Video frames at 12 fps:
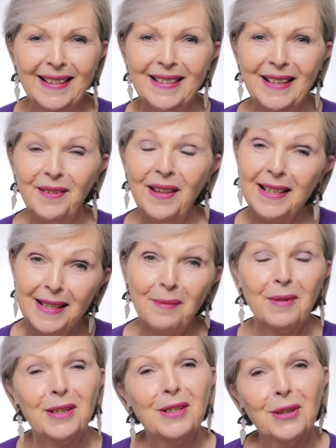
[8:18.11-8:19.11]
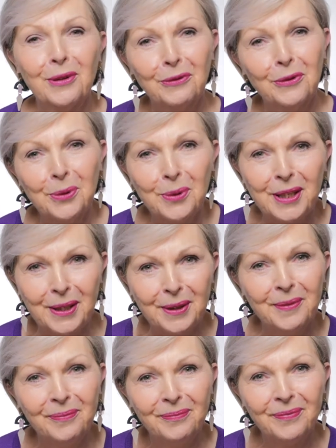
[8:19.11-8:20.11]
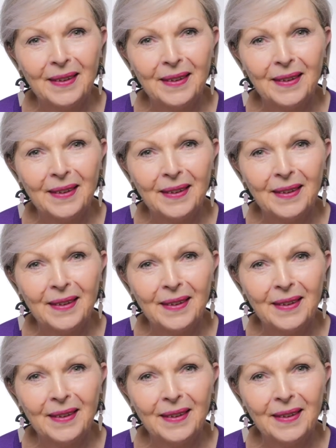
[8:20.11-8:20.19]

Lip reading: So that's something to look forward to.